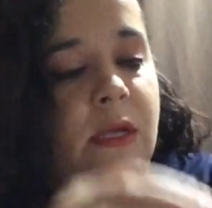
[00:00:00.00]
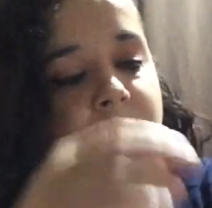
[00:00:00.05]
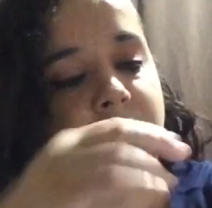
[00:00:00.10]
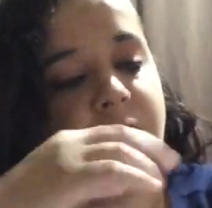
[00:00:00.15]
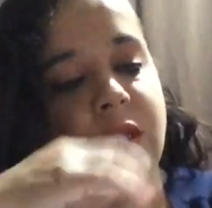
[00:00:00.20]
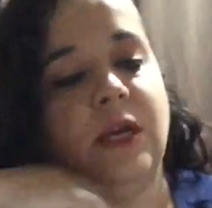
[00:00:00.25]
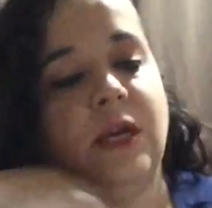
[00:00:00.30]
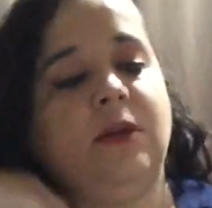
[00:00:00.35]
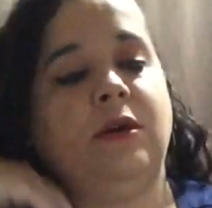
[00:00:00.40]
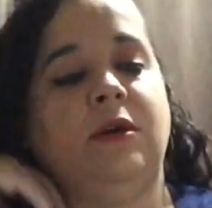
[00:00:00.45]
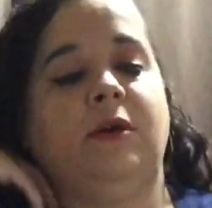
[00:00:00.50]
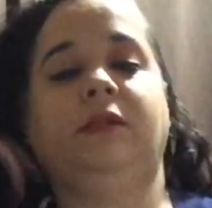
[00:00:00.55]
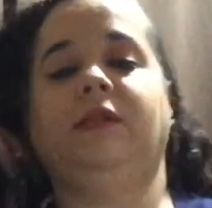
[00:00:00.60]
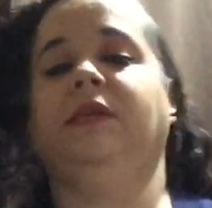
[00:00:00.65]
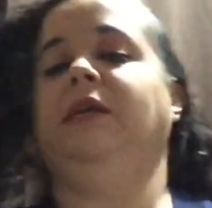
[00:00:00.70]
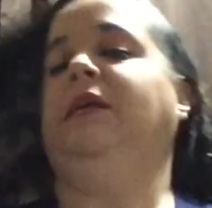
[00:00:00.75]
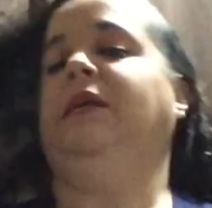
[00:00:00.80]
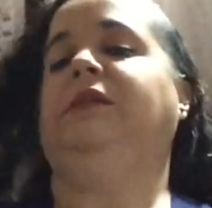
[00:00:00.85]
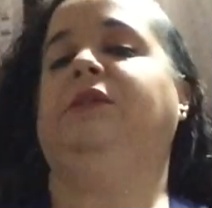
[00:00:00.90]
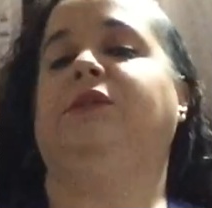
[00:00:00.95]
So to
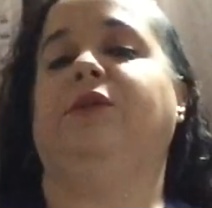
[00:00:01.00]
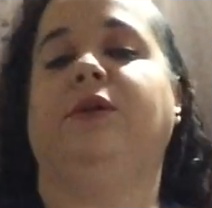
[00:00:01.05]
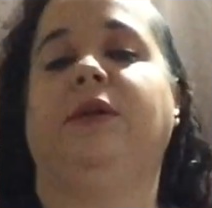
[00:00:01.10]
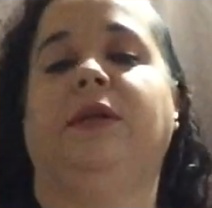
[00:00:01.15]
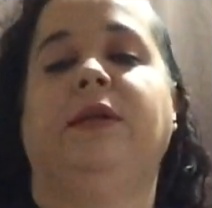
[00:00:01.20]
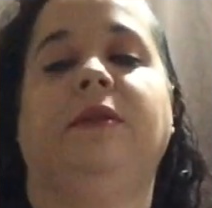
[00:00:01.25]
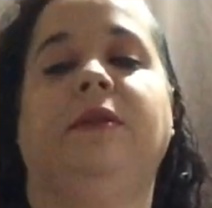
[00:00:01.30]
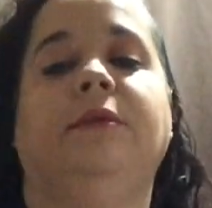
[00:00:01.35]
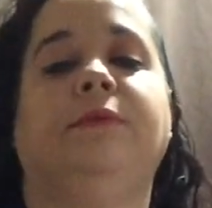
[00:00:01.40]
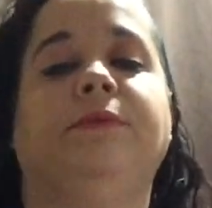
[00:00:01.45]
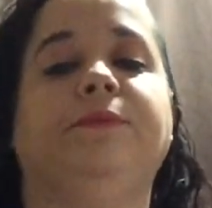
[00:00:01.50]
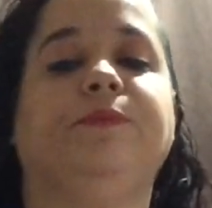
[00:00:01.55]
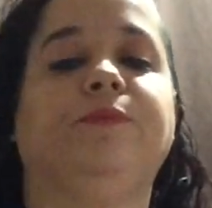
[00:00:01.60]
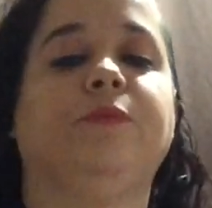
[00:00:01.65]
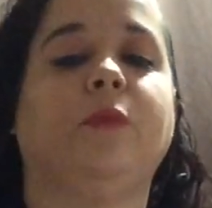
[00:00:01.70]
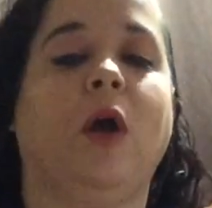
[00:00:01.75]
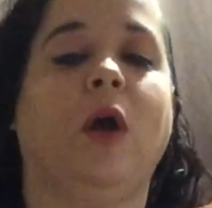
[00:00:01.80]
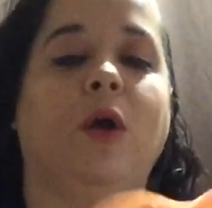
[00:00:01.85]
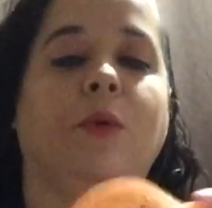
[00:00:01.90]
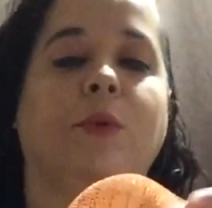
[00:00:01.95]
get started,
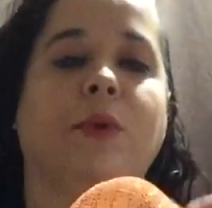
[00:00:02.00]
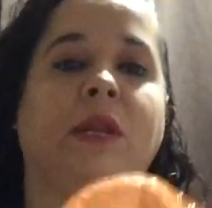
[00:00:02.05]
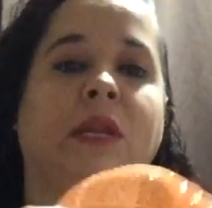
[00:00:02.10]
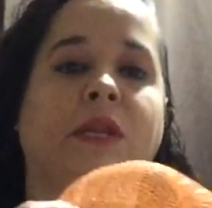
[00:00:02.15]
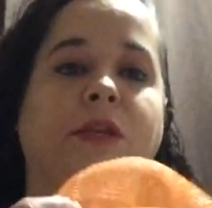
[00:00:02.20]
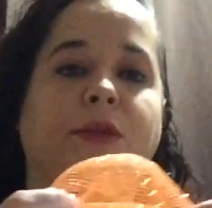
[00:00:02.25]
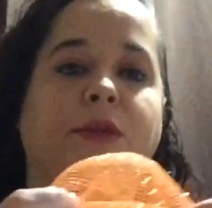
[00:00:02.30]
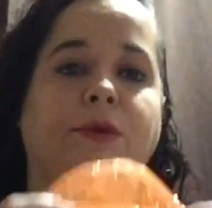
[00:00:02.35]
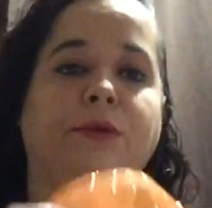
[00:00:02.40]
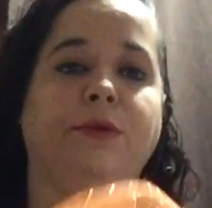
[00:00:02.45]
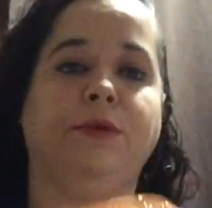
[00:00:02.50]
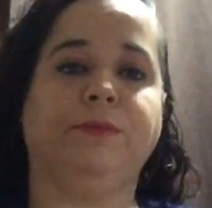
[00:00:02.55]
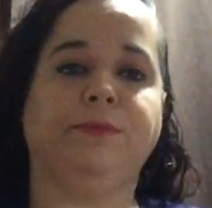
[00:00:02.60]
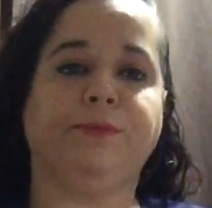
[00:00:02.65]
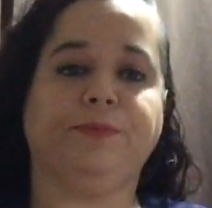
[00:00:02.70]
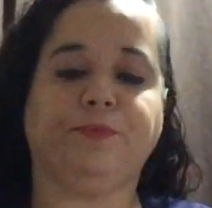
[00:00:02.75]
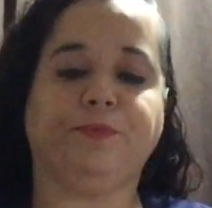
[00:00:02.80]
all we're going to do